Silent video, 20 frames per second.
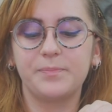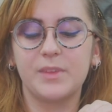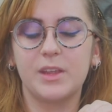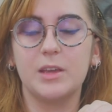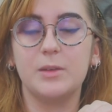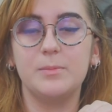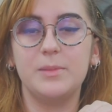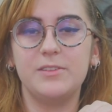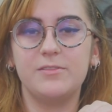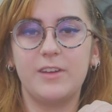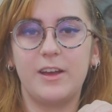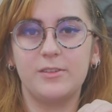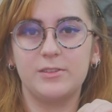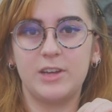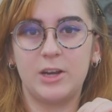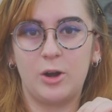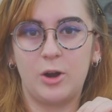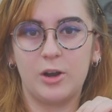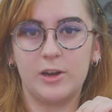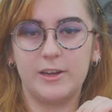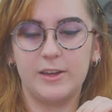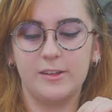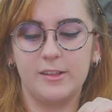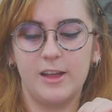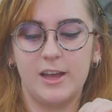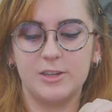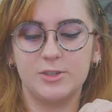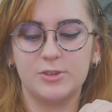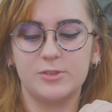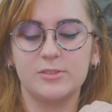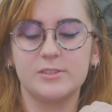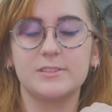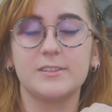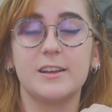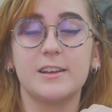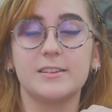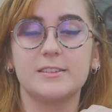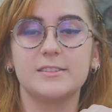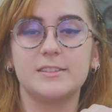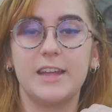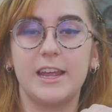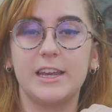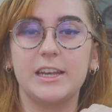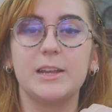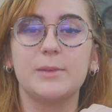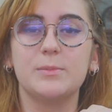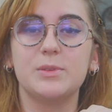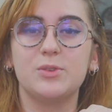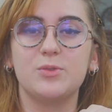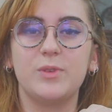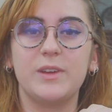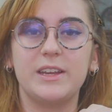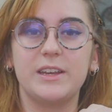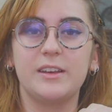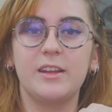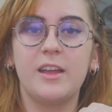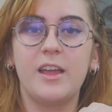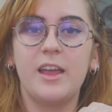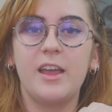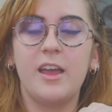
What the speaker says: can be found at archaeological sites dating between